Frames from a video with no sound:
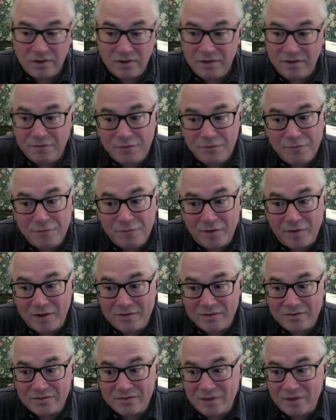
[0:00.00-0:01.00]
If you
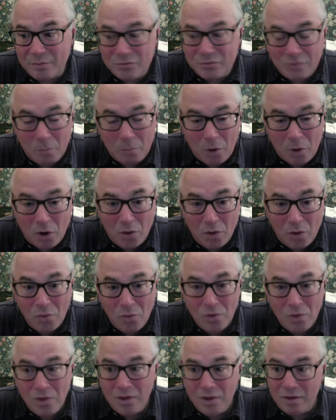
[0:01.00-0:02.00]
find some
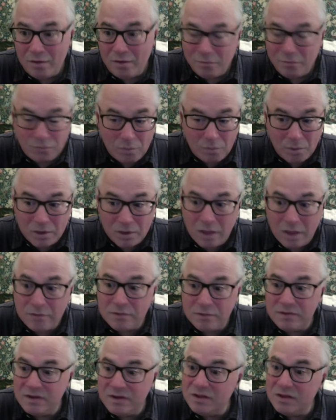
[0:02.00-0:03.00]
tomorrow from another
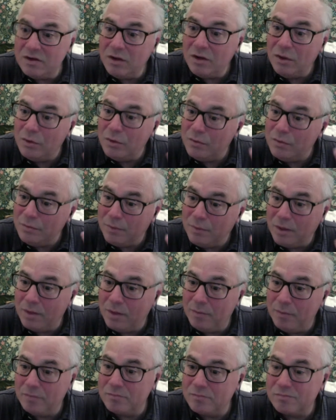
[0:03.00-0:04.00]
dealer,
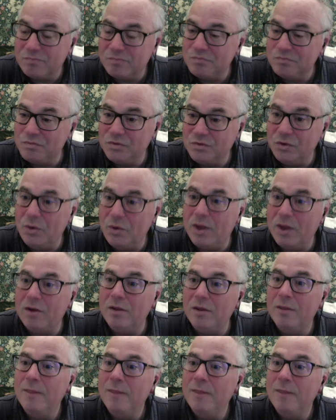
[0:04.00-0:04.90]
uh, do it.